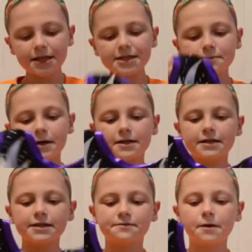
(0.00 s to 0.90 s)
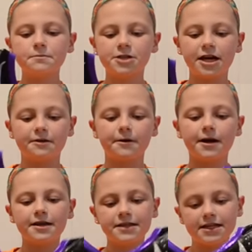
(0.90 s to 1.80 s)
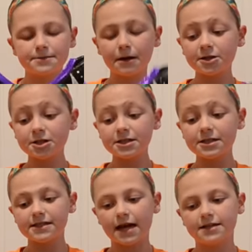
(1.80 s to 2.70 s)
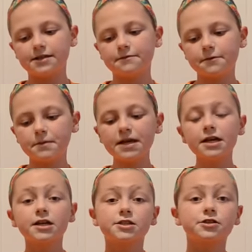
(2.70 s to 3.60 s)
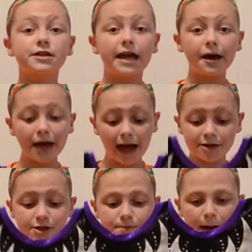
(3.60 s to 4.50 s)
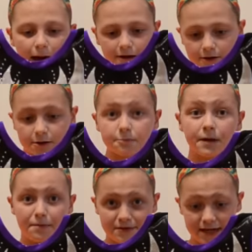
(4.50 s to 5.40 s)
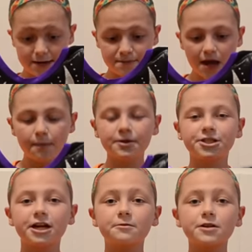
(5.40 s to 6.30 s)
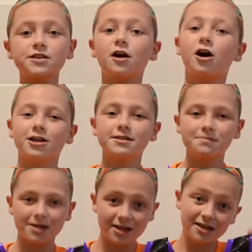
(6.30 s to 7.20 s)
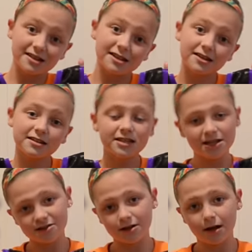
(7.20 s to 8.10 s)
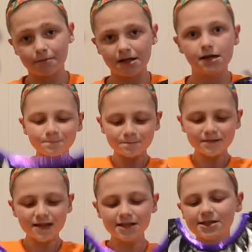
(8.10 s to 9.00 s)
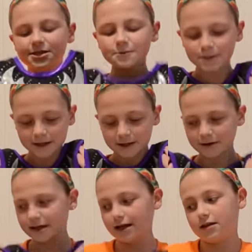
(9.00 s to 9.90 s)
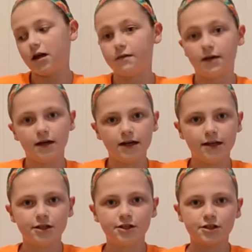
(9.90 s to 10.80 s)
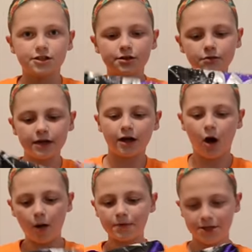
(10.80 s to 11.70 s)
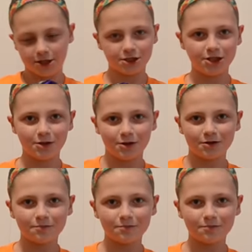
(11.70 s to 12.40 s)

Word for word: this one is from Jagwear, and they especially designed it for me, so you can't actually buy it on their website. But Jagwear is an awesome Canadian leotard company. It's super cute, and I love it, and it's just so, like, competition,